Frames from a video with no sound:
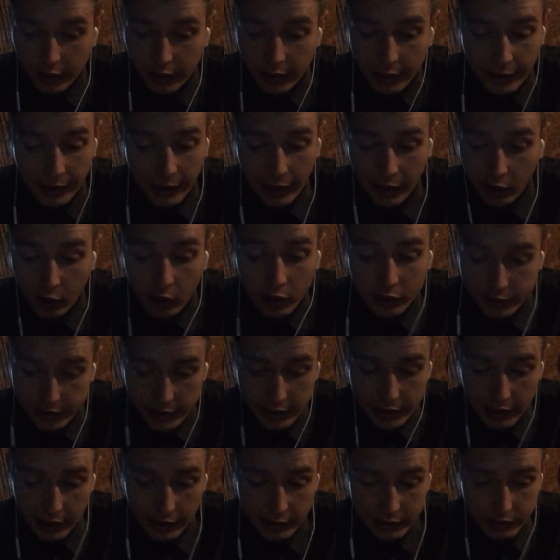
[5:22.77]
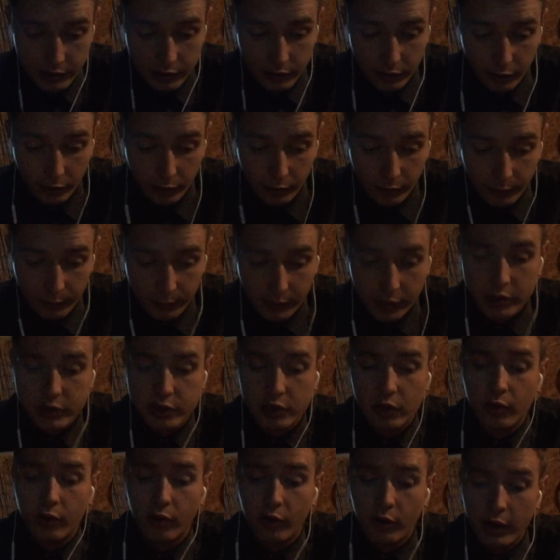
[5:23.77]
Not all TIs, though, because
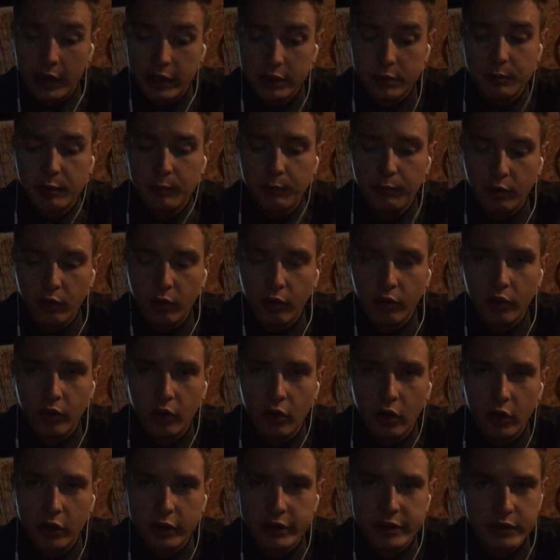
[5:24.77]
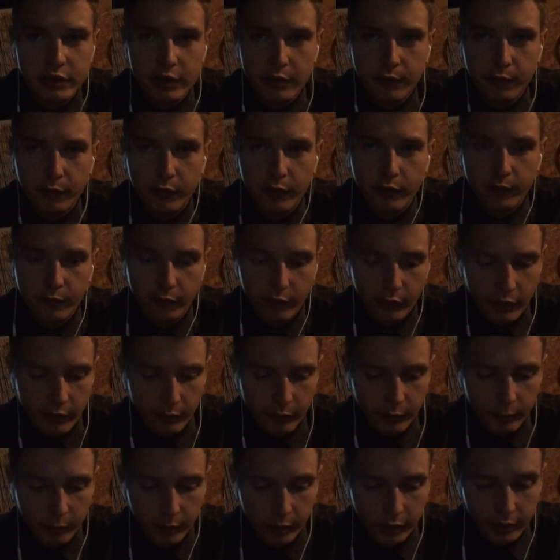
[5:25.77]
the harassment protocol is different for
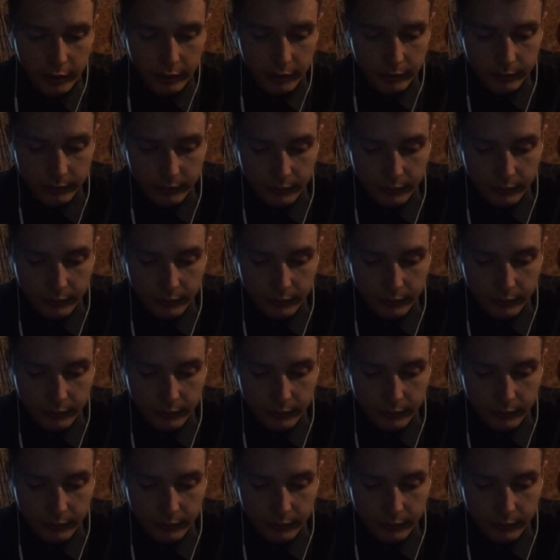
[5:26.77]
everybody.